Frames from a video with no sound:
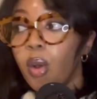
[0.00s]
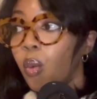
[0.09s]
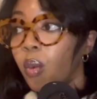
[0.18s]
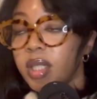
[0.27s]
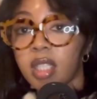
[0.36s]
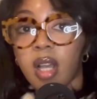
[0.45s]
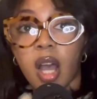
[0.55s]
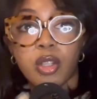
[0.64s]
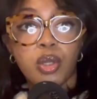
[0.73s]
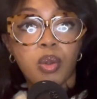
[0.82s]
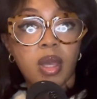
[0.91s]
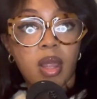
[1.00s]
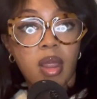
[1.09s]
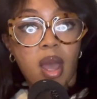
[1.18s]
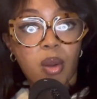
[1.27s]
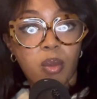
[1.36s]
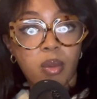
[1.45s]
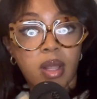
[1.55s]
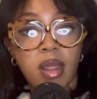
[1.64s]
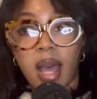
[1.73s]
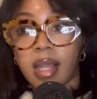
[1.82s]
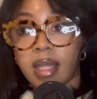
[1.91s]
What's God doing in
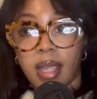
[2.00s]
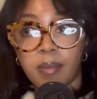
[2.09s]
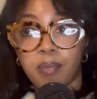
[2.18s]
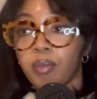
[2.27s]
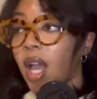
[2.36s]
that lane?